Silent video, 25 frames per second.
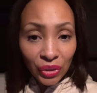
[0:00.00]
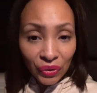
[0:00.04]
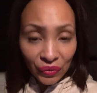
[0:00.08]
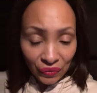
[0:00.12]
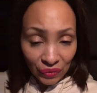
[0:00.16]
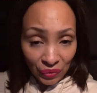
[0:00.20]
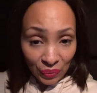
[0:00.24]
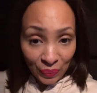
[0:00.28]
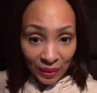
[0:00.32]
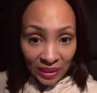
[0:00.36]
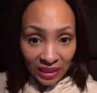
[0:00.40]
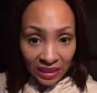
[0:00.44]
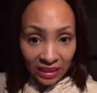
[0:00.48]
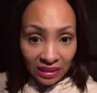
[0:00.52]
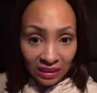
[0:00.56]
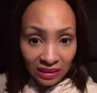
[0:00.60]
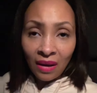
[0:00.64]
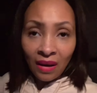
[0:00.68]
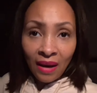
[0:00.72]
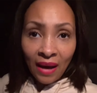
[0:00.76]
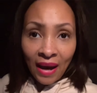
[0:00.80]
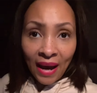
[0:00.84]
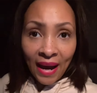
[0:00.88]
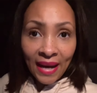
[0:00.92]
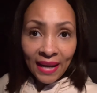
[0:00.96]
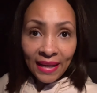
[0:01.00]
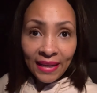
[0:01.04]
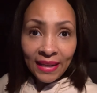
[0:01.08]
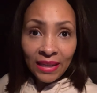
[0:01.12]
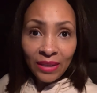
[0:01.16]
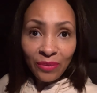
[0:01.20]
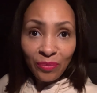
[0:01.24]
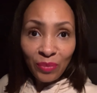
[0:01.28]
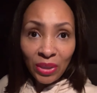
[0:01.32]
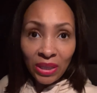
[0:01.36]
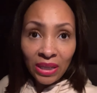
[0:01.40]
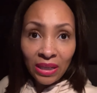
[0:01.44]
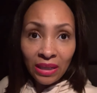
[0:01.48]
for me i
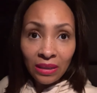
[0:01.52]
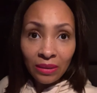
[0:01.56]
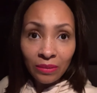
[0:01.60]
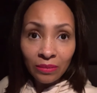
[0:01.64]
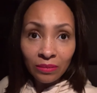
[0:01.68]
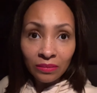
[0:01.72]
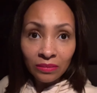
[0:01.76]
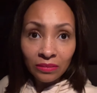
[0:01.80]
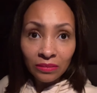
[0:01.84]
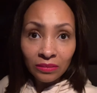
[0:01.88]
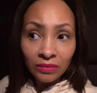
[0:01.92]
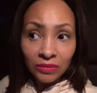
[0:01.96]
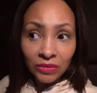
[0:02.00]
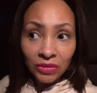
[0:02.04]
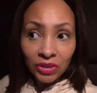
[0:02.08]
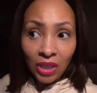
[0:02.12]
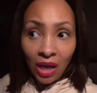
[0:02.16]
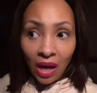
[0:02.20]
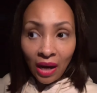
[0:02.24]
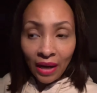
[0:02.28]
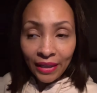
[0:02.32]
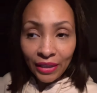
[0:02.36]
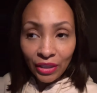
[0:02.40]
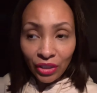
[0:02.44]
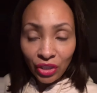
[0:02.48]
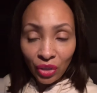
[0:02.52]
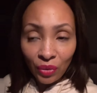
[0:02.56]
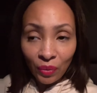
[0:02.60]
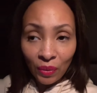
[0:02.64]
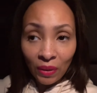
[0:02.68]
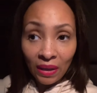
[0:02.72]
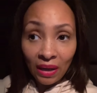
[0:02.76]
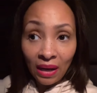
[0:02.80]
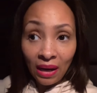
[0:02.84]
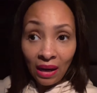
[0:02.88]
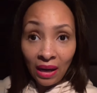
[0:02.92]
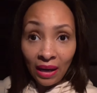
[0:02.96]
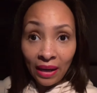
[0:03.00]
can be talking to a
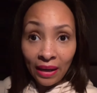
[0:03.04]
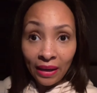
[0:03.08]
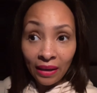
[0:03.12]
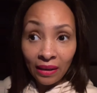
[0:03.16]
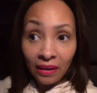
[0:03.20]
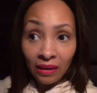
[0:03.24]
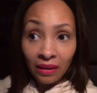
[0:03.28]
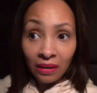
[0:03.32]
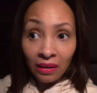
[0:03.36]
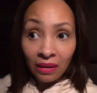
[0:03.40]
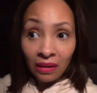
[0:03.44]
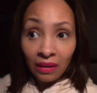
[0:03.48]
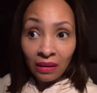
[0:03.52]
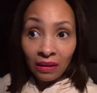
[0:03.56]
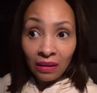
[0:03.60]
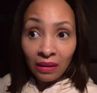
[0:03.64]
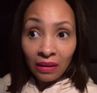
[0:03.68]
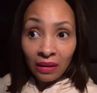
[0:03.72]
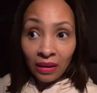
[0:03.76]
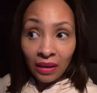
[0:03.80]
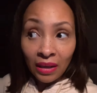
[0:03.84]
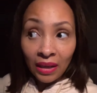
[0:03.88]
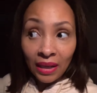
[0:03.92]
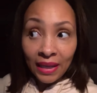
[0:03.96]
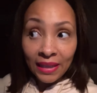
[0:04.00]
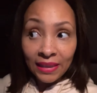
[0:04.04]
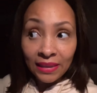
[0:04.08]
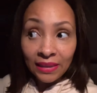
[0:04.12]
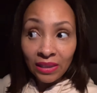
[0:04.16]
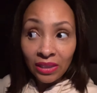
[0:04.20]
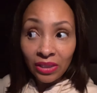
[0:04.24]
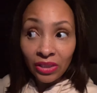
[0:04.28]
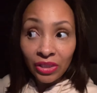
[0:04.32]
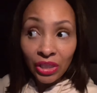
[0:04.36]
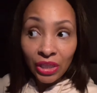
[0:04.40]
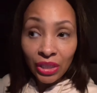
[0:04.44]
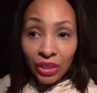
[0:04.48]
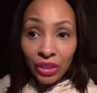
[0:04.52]
guy and
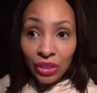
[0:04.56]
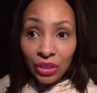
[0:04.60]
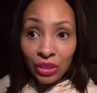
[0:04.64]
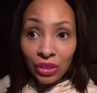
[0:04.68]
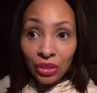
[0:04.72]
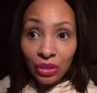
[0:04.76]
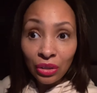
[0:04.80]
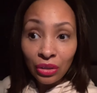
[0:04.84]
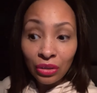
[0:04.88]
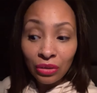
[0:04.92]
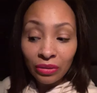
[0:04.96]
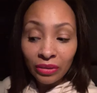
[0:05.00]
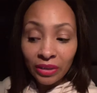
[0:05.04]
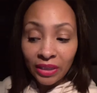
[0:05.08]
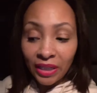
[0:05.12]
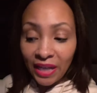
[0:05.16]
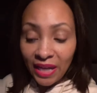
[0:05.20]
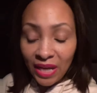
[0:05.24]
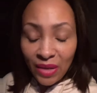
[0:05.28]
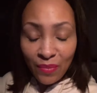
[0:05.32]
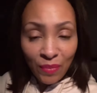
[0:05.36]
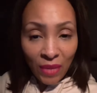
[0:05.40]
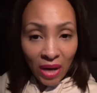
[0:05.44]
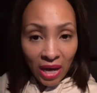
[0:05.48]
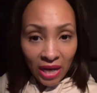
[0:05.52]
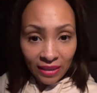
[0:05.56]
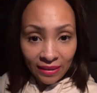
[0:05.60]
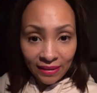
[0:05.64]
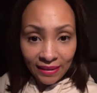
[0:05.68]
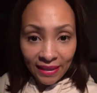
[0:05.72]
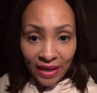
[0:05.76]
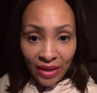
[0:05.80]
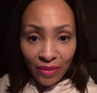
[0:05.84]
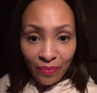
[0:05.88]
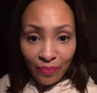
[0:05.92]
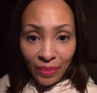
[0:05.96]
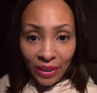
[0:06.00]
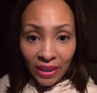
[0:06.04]
still keep my
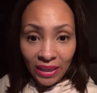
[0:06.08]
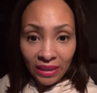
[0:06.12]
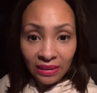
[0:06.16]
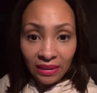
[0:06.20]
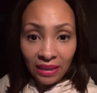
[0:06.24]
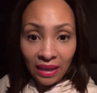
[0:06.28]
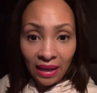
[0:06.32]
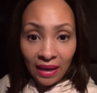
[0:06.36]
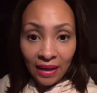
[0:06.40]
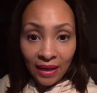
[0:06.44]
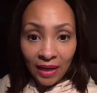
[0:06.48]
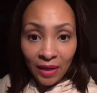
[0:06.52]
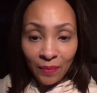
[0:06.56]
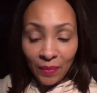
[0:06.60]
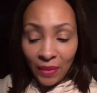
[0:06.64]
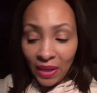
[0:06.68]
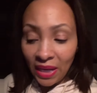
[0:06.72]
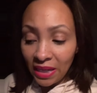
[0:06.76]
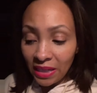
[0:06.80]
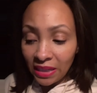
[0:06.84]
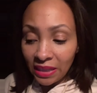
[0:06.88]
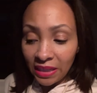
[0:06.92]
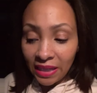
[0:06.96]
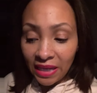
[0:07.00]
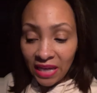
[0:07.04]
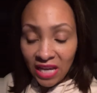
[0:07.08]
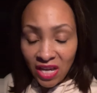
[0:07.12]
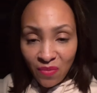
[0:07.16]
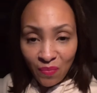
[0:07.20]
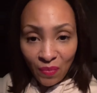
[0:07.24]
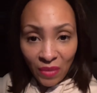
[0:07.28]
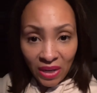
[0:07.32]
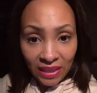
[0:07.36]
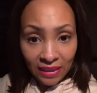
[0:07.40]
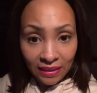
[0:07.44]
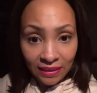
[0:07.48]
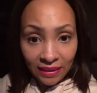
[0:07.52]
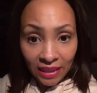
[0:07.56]
same bedtime and keep
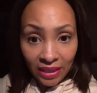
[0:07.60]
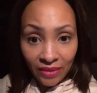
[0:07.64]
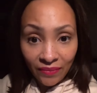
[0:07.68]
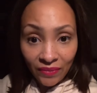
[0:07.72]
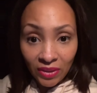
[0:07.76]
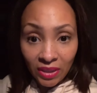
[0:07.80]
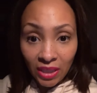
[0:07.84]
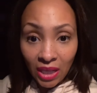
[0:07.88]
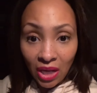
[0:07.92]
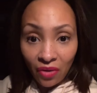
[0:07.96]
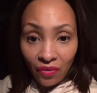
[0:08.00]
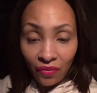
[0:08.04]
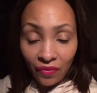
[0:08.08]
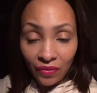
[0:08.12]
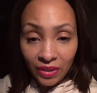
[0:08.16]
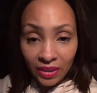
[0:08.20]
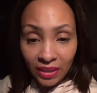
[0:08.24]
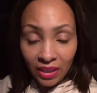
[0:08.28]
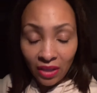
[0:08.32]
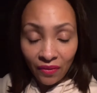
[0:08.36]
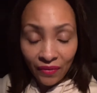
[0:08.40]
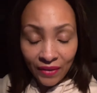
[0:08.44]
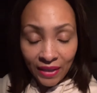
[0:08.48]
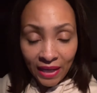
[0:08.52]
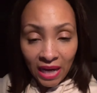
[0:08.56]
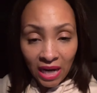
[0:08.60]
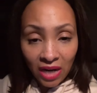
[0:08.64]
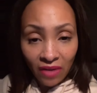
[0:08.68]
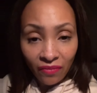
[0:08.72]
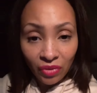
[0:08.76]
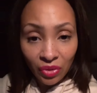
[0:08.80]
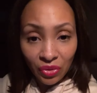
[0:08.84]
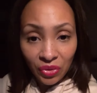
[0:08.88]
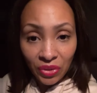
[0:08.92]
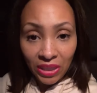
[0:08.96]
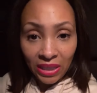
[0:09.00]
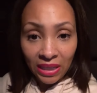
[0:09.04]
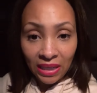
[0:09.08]
my same self self-care
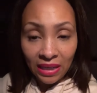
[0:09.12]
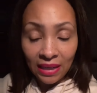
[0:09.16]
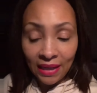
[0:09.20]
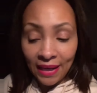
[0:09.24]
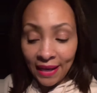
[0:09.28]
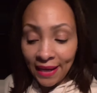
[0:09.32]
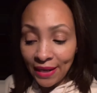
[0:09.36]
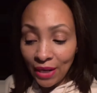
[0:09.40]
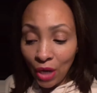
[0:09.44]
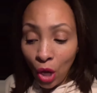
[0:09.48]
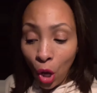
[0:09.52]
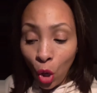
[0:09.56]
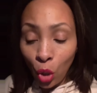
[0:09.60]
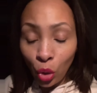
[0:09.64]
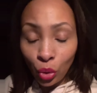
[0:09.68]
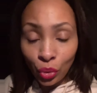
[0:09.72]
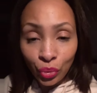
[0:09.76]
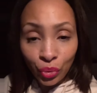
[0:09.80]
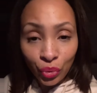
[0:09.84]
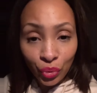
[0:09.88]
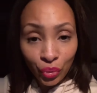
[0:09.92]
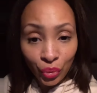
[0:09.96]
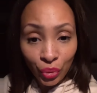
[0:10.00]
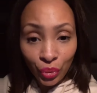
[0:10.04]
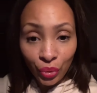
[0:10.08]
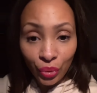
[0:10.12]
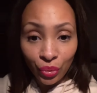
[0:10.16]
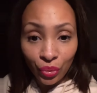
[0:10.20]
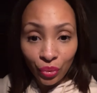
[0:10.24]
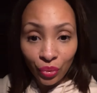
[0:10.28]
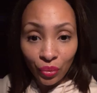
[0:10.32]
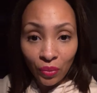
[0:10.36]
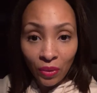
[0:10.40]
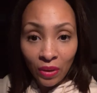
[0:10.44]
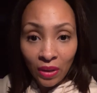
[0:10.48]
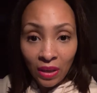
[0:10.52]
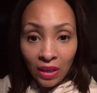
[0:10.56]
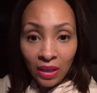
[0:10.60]
routine and hold
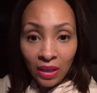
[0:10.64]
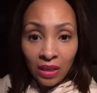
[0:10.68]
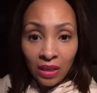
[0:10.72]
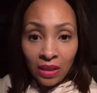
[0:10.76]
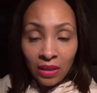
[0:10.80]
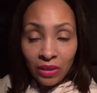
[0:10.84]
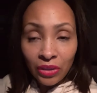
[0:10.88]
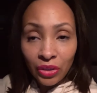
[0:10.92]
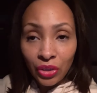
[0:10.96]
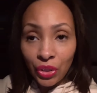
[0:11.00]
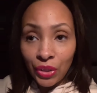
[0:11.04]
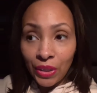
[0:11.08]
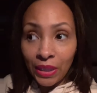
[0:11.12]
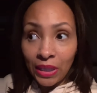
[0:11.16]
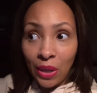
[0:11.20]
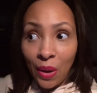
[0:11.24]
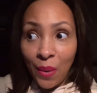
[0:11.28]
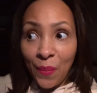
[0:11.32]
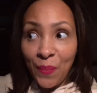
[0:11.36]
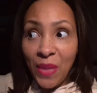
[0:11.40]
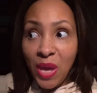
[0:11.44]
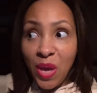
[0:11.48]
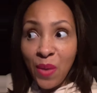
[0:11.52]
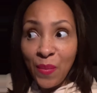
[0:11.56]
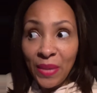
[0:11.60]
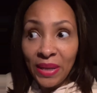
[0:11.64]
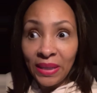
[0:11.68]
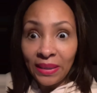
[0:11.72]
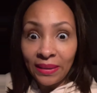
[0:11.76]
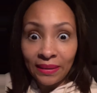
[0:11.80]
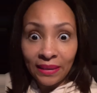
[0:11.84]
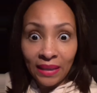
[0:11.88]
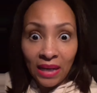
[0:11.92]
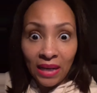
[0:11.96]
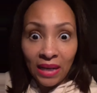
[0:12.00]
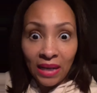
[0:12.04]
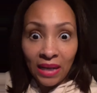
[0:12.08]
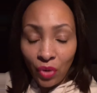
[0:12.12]
true to the commitments
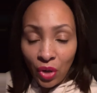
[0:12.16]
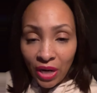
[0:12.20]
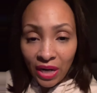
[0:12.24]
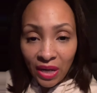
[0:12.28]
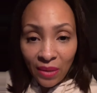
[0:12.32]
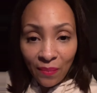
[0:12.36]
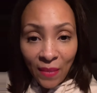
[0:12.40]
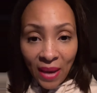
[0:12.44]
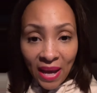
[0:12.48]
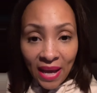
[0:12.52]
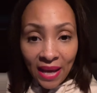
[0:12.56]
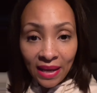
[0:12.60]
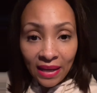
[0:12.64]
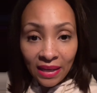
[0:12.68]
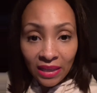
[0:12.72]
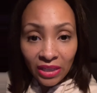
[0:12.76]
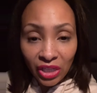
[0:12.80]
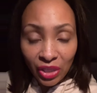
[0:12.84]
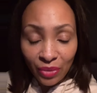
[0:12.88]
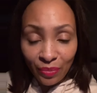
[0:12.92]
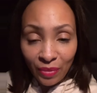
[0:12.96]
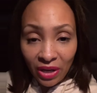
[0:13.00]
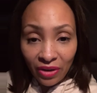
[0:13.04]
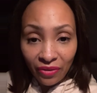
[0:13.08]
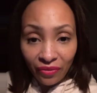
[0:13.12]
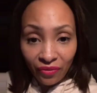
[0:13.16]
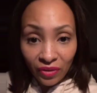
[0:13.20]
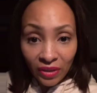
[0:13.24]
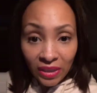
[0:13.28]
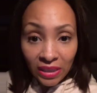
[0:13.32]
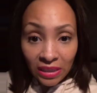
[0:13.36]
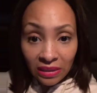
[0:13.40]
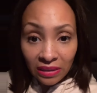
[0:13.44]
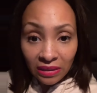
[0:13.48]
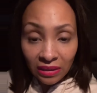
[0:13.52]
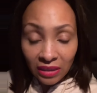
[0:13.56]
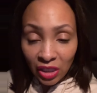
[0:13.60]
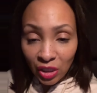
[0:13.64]
that I've already made to my
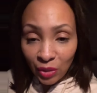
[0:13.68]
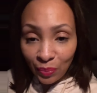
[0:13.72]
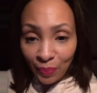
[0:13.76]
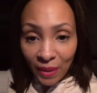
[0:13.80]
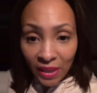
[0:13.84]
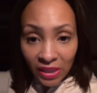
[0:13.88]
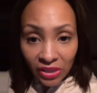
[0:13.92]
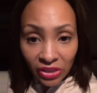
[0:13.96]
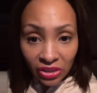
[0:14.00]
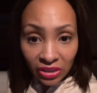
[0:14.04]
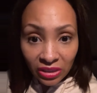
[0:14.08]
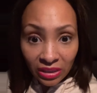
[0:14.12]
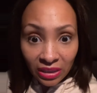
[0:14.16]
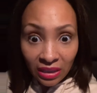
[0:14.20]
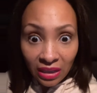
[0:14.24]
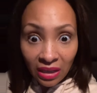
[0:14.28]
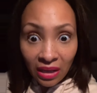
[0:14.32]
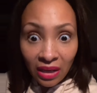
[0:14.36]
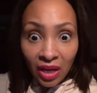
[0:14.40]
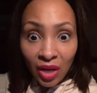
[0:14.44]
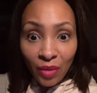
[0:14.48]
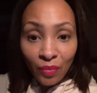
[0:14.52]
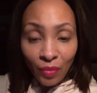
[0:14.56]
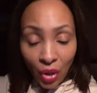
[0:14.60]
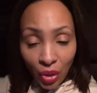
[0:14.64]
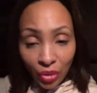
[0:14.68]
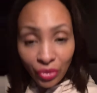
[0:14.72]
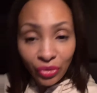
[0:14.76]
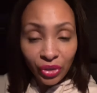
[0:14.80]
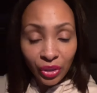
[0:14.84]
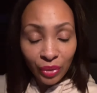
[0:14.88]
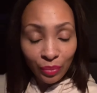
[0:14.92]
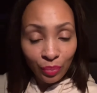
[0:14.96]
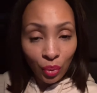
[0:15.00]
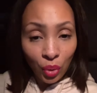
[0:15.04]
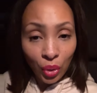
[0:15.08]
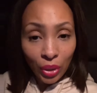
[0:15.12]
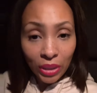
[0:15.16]
friends and especially most
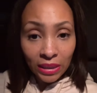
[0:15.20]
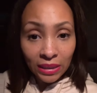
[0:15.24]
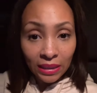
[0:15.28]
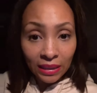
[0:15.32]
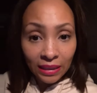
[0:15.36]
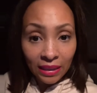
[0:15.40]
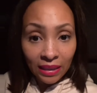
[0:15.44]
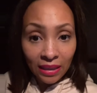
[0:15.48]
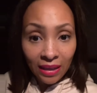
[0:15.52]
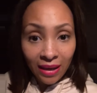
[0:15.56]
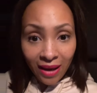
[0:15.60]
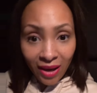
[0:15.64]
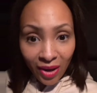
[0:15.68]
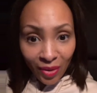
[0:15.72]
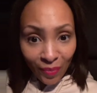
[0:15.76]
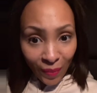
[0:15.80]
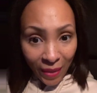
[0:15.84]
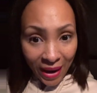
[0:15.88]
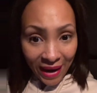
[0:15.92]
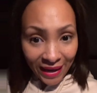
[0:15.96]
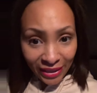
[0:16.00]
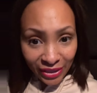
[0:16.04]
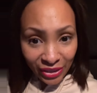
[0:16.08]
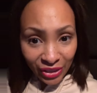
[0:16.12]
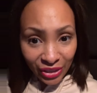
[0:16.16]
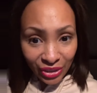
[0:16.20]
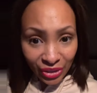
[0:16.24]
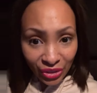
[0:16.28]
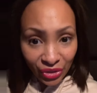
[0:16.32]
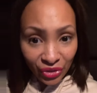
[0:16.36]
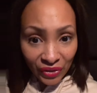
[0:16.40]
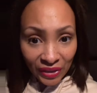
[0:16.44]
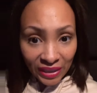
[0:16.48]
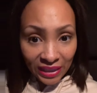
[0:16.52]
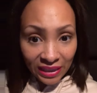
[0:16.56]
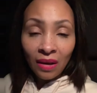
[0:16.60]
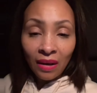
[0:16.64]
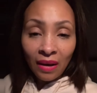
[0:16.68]
importantly my
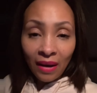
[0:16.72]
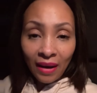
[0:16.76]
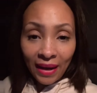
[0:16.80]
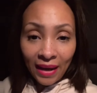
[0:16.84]
children.